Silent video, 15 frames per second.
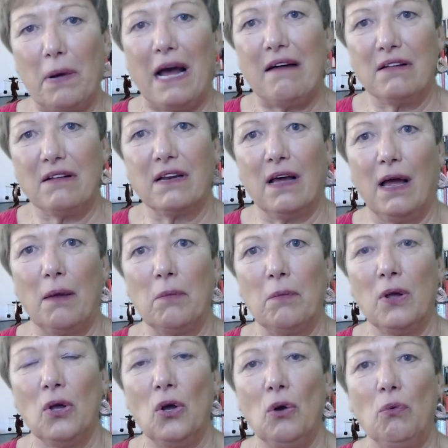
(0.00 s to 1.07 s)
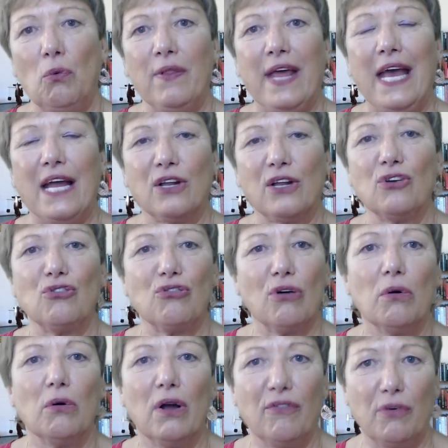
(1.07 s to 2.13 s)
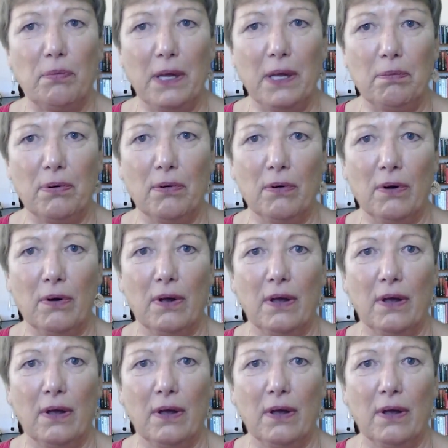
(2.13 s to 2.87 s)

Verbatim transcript: paradigm where they had control over people.